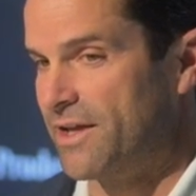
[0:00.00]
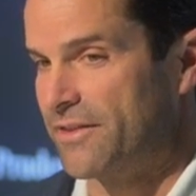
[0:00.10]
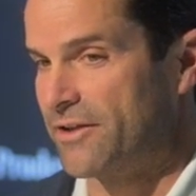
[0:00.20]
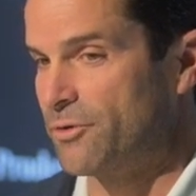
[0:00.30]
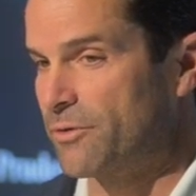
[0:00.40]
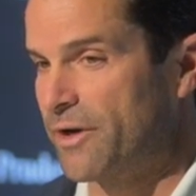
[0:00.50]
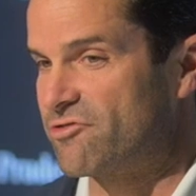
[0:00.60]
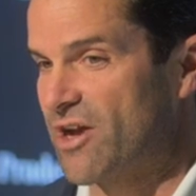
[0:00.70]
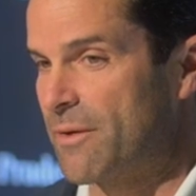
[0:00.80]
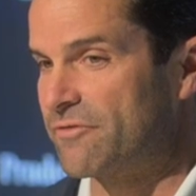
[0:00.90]
they do a great
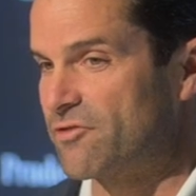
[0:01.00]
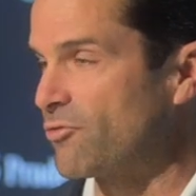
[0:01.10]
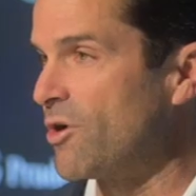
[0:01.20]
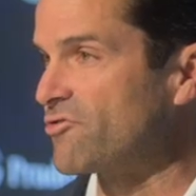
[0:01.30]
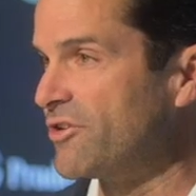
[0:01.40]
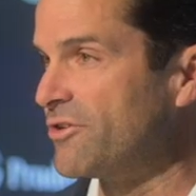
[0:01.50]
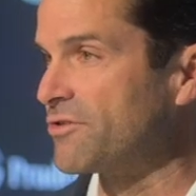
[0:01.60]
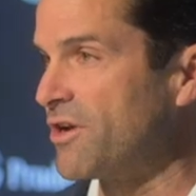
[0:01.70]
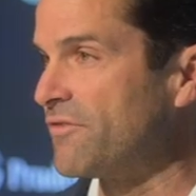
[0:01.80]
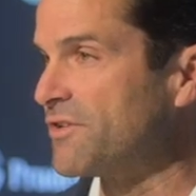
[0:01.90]
job of just questioning your
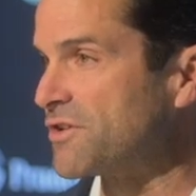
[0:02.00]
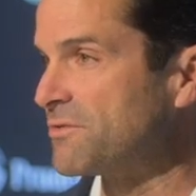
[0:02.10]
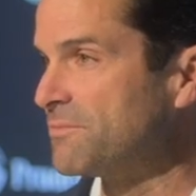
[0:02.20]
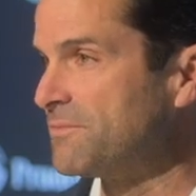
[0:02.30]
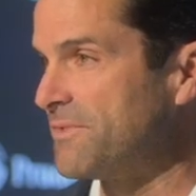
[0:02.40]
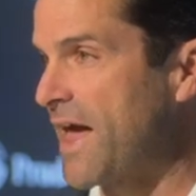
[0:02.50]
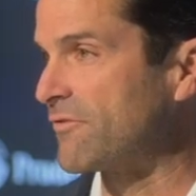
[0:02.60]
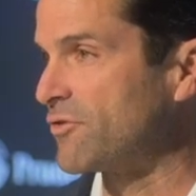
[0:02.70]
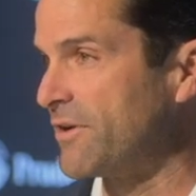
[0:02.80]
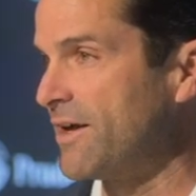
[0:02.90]
toughness down
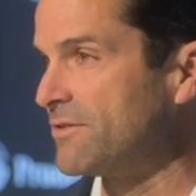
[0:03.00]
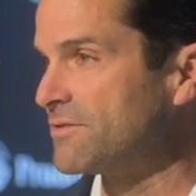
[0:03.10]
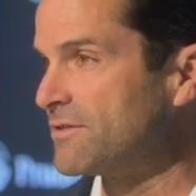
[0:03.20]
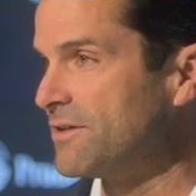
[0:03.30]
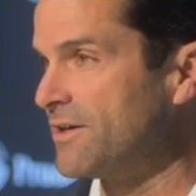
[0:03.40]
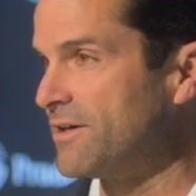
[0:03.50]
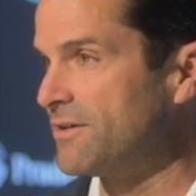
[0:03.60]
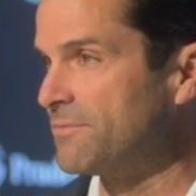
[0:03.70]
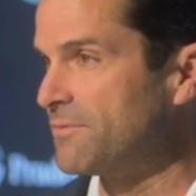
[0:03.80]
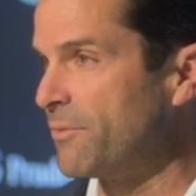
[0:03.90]
after down,
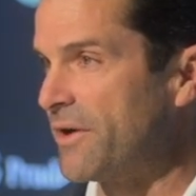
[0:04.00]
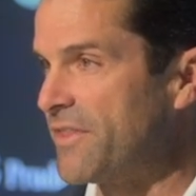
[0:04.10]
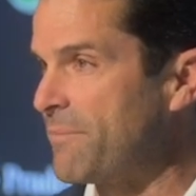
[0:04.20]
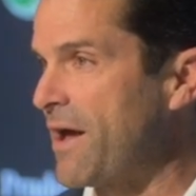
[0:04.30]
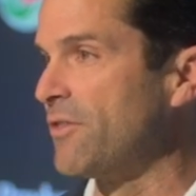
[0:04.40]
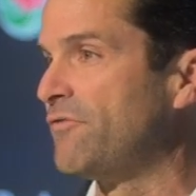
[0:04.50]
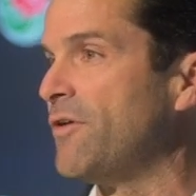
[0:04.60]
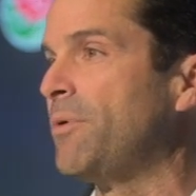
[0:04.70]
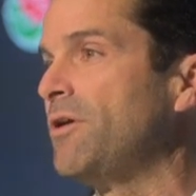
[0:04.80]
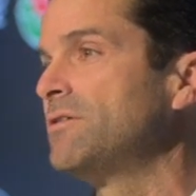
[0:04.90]
the way they pound the
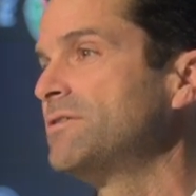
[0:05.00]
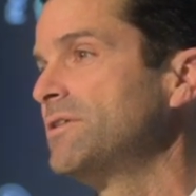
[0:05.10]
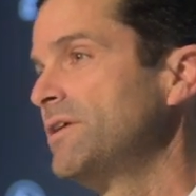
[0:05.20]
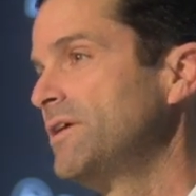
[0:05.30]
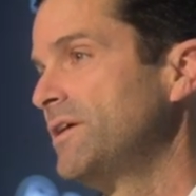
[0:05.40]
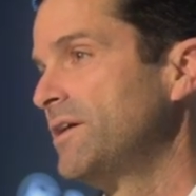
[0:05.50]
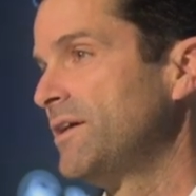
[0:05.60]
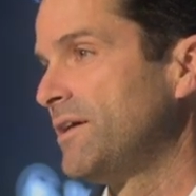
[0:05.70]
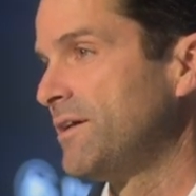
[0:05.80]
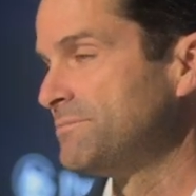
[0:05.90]
football.
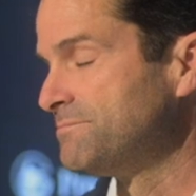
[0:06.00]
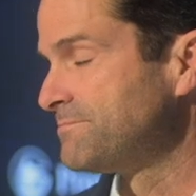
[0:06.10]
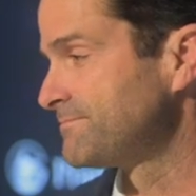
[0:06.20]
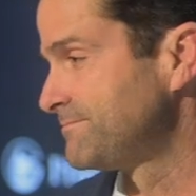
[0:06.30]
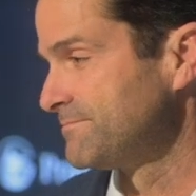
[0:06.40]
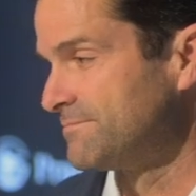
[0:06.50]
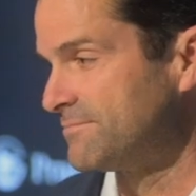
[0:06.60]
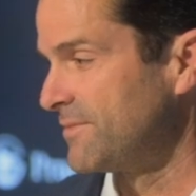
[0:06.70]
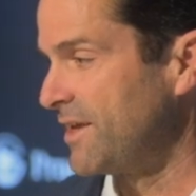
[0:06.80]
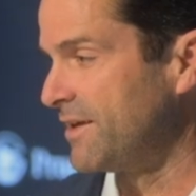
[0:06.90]

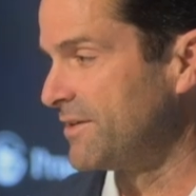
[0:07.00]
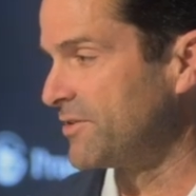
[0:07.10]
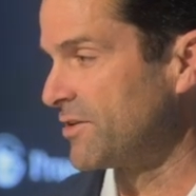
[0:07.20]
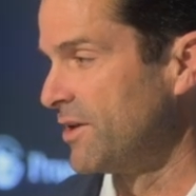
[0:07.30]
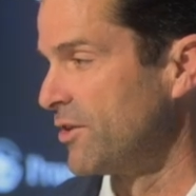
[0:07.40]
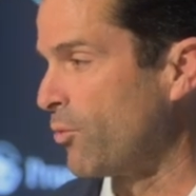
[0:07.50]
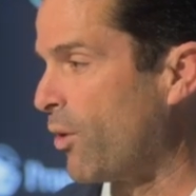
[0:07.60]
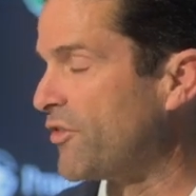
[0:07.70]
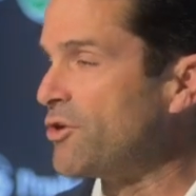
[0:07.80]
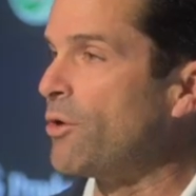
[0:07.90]
And the
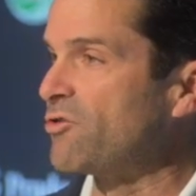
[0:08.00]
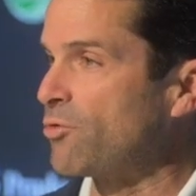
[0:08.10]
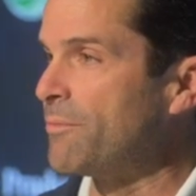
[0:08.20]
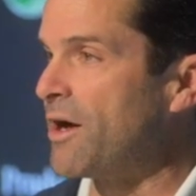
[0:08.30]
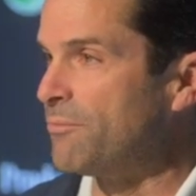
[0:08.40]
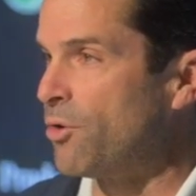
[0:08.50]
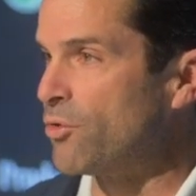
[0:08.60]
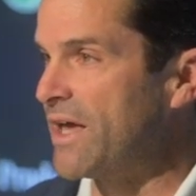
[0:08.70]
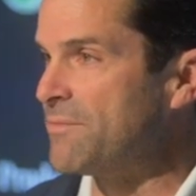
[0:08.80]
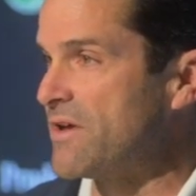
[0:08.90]
one thing you always worry about in bowl
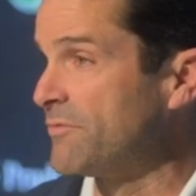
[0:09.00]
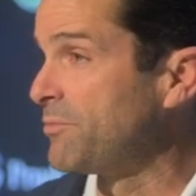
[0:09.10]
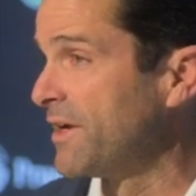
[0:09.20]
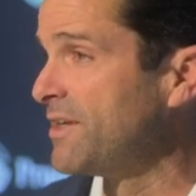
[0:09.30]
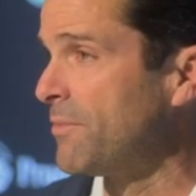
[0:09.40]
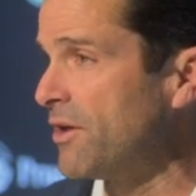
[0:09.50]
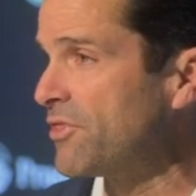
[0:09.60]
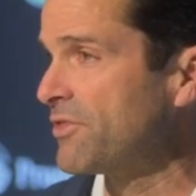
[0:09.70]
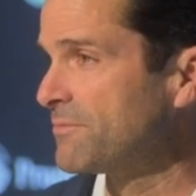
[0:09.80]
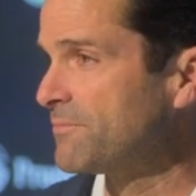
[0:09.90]
games, you haven't played in a
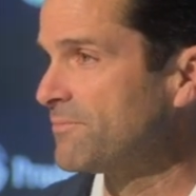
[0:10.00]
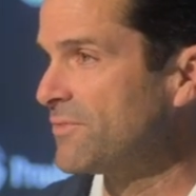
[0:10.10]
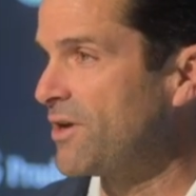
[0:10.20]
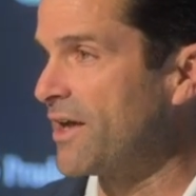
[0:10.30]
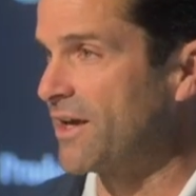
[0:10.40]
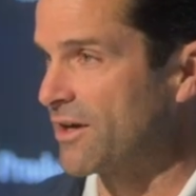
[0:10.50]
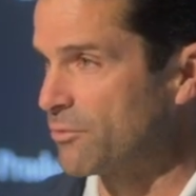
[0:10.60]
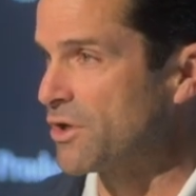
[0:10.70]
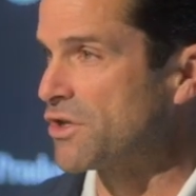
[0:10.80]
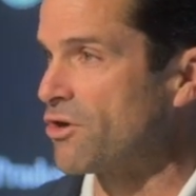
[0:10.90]
month, you kind of got to
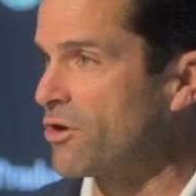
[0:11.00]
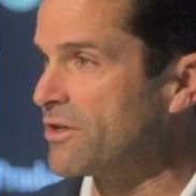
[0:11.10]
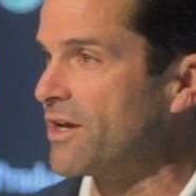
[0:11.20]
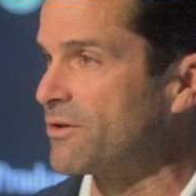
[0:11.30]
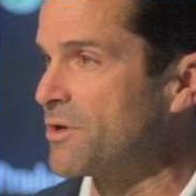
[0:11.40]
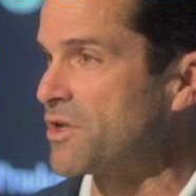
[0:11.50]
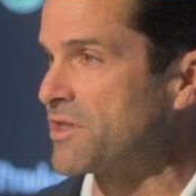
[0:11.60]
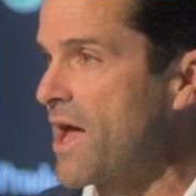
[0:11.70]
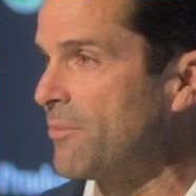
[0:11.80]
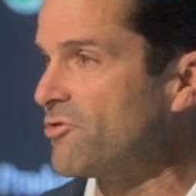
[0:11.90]
restart it, you got to
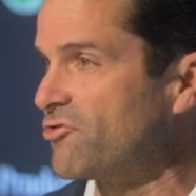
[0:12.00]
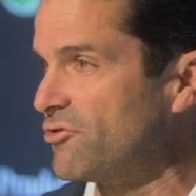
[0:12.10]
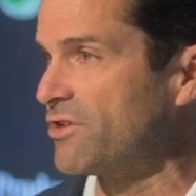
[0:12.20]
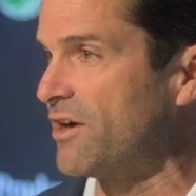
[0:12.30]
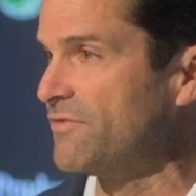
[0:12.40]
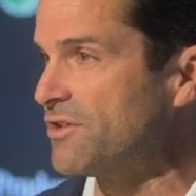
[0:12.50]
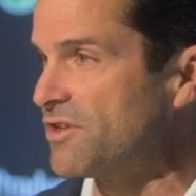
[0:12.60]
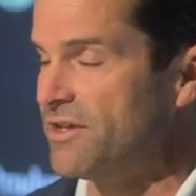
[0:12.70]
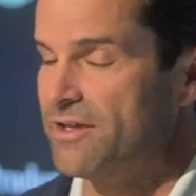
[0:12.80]
reestablish your toughness.